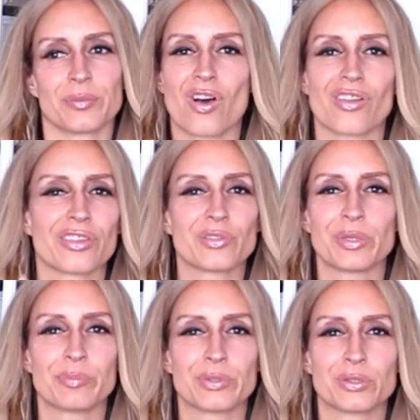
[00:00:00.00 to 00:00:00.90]
So all those
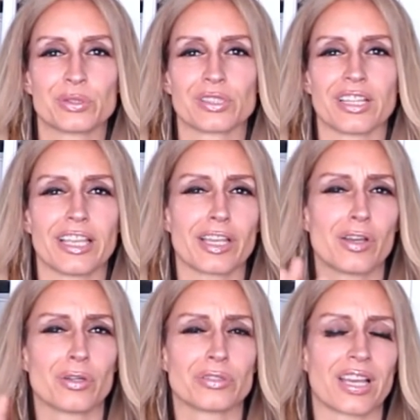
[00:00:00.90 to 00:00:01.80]
people who are like,
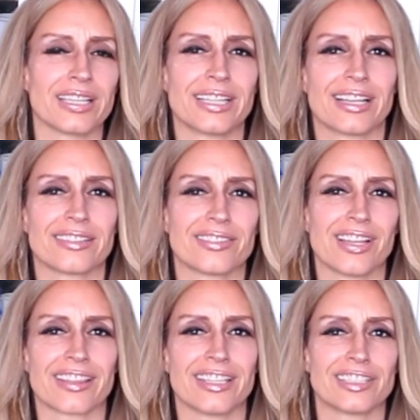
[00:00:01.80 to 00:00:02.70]
oh, diet has
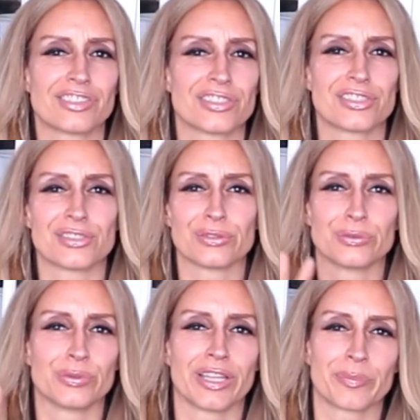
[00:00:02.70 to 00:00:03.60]
nothing to
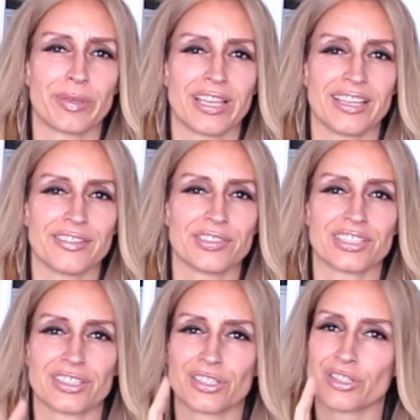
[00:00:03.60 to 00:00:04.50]
do with
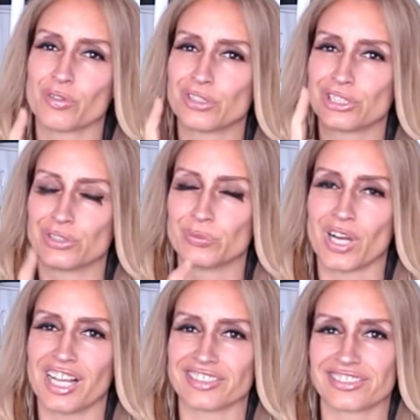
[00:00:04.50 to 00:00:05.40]
behavior, you
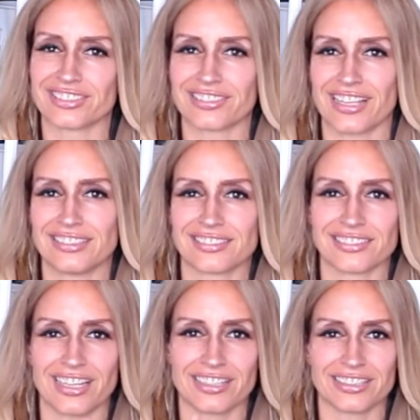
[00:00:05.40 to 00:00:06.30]
watch the science
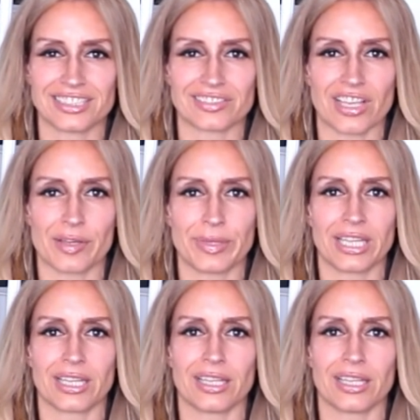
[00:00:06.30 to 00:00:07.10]
there and it's coming.